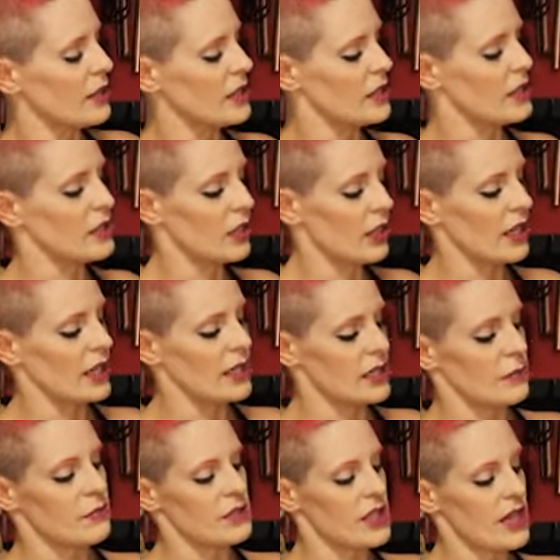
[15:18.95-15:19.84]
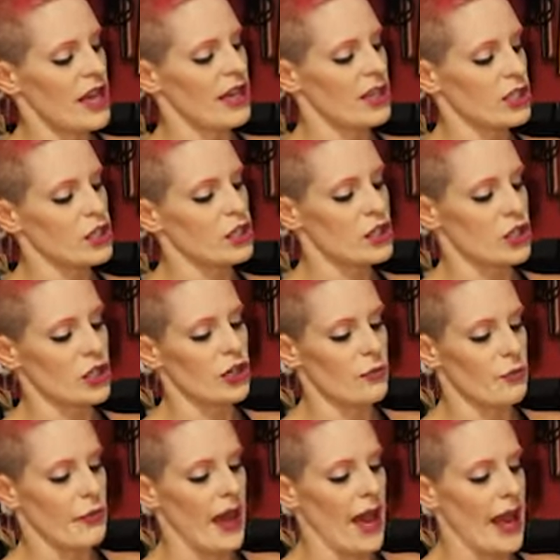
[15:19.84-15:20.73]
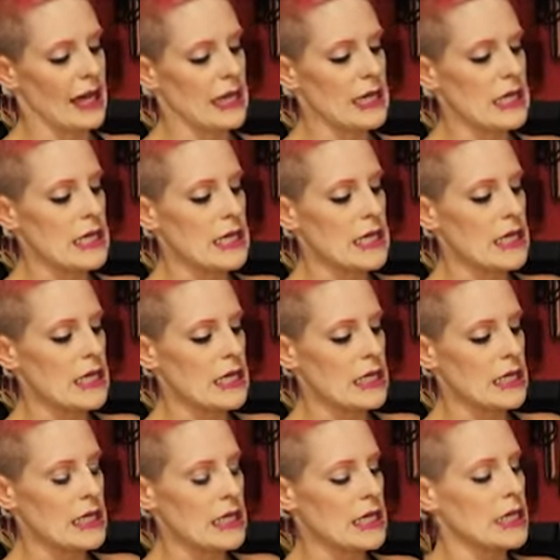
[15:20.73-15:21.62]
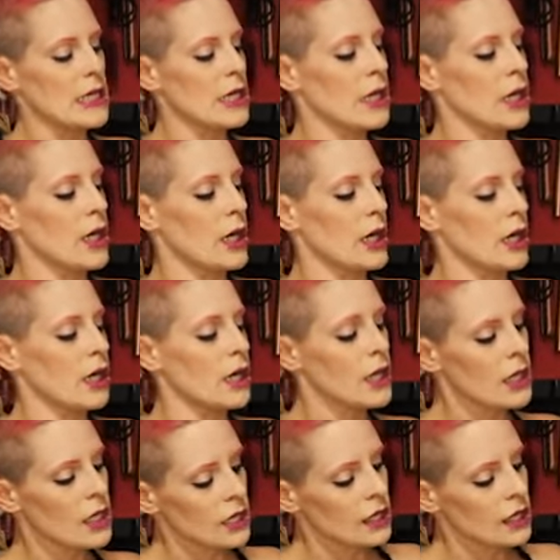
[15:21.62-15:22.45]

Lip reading: This is gonna get some texture back in here.